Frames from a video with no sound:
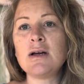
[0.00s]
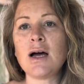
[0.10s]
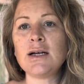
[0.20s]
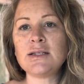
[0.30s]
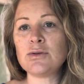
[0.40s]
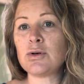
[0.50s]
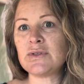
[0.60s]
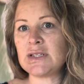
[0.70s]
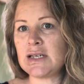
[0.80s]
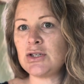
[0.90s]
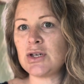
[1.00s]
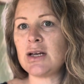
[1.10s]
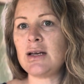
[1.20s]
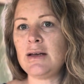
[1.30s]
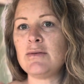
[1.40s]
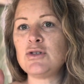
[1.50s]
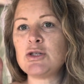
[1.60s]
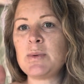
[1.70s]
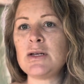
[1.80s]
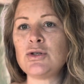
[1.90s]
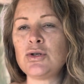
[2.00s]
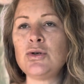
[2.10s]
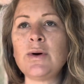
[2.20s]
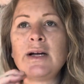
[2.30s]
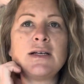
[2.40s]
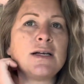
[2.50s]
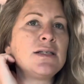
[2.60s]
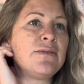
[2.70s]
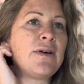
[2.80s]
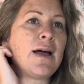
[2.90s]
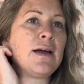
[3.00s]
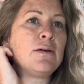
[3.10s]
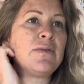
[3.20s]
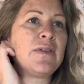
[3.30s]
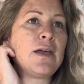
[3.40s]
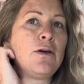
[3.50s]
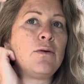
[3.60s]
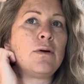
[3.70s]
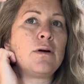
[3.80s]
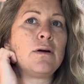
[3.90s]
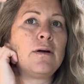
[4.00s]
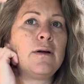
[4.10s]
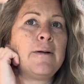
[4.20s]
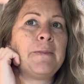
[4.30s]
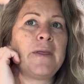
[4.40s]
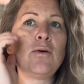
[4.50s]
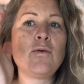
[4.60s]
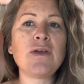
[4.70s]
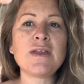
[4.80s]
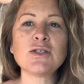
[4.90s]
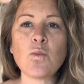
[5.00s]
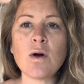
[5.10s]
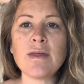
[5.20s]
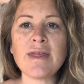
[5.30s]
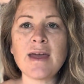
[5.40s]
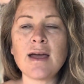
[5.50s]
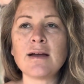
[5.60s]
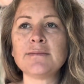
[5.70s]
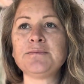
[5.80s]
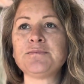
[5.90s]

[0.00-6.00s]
a sort of teaching, even just being too identified with that you're only this one thing,